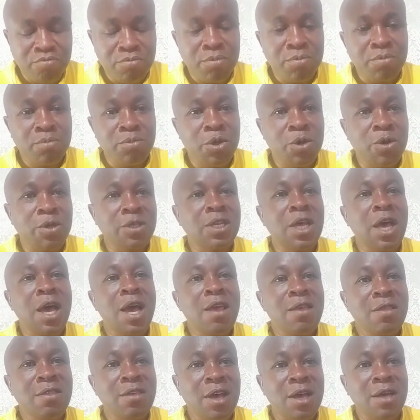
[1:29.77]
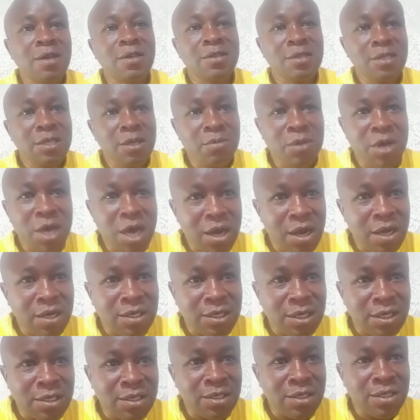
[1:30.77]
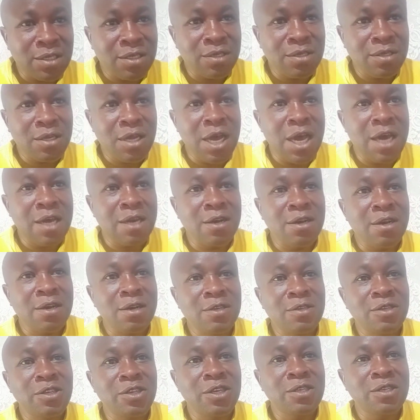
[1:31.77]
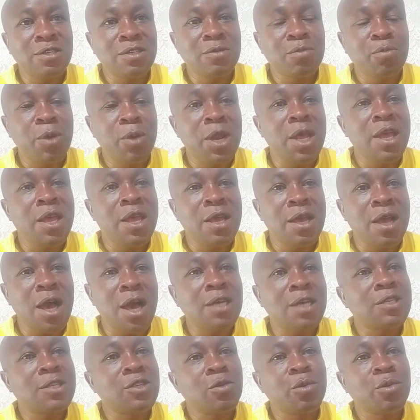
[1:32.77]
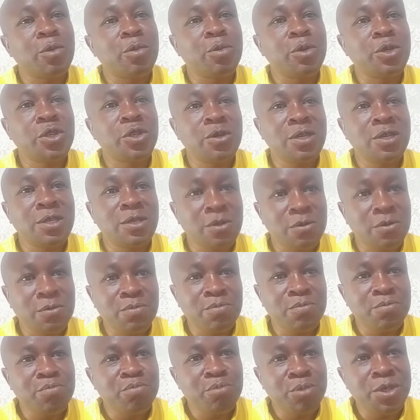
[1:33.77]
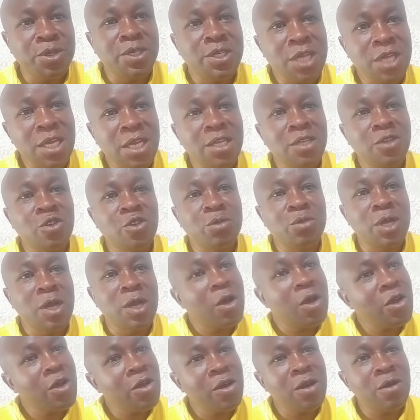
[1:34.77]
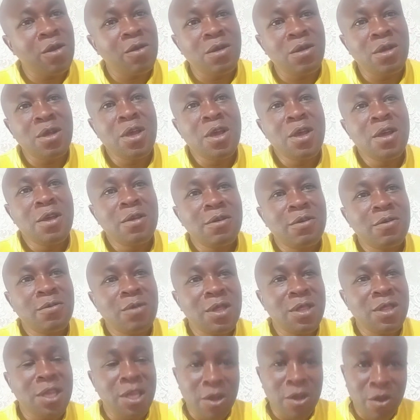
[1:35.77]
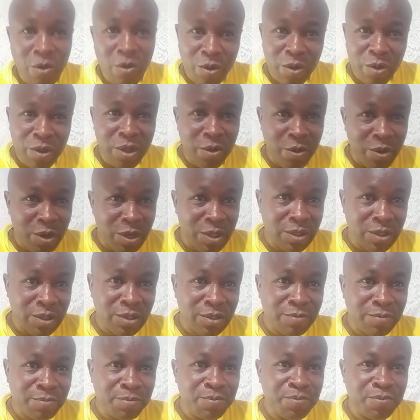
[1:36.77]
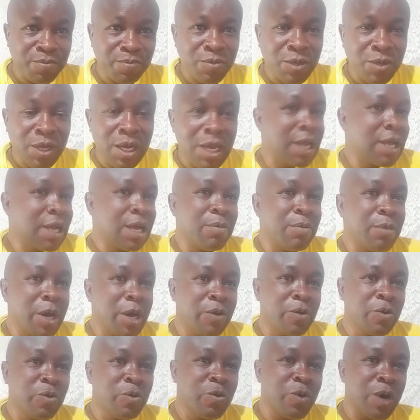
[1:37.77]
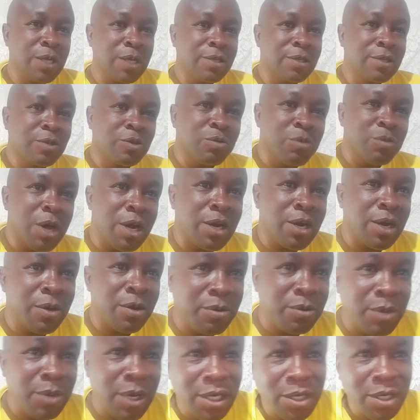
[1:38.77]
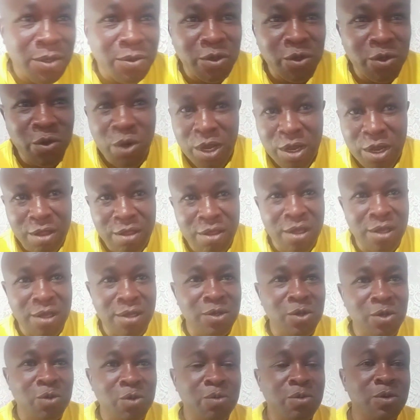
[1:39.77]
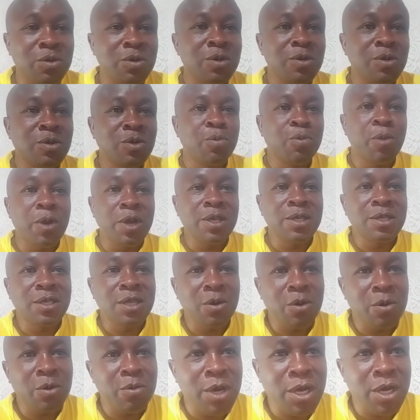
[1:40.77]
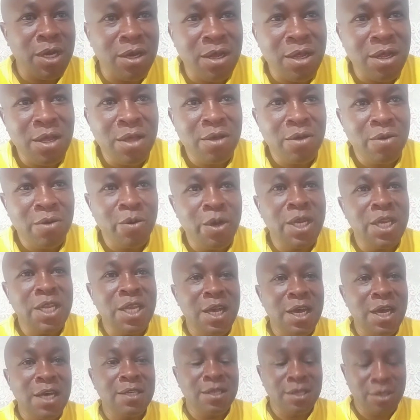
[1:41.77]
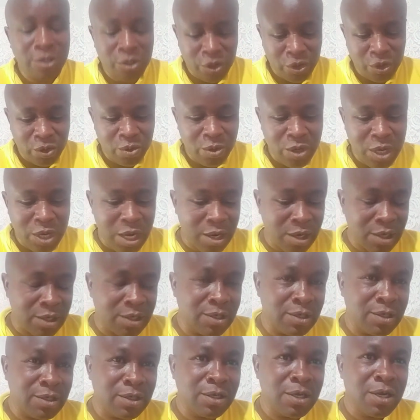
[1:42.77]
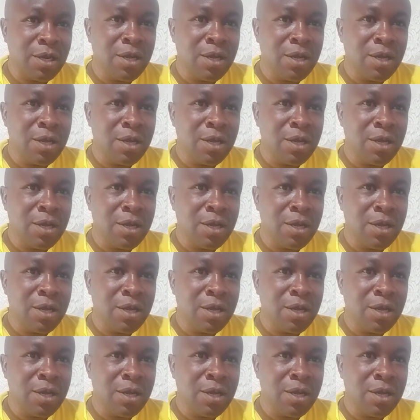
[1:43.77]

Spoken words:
because either some characters are just playing acts of opportunism, pretending to be loyal when they know what they want. Like a man who wants to marry a woman, he would do anything to please the woman when he has his true characters.